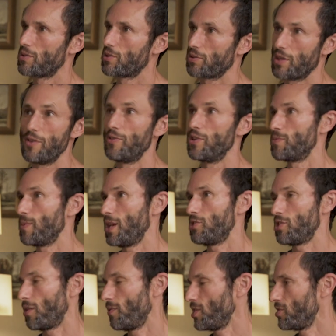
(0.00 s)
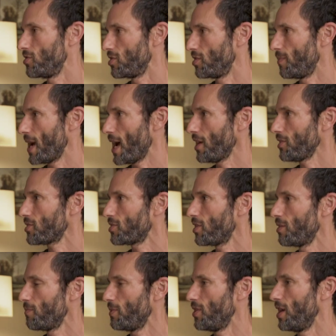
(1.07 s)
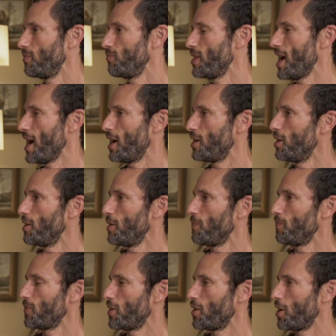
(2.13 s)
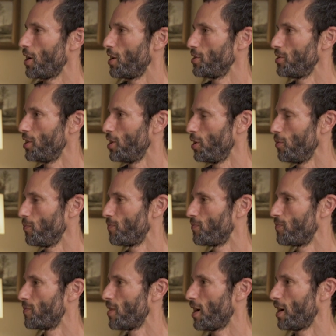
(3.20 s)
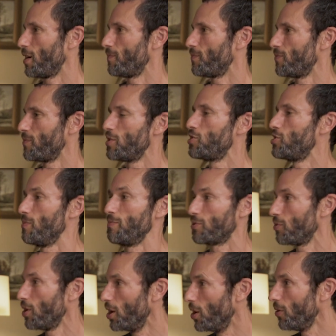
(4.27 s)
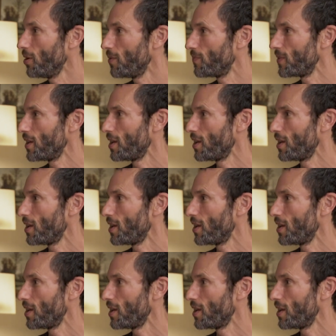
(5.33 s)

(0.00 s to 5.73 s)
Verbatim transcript: slavery's many generations in the past, but then we had, uh, you know, uh, Jim Crow,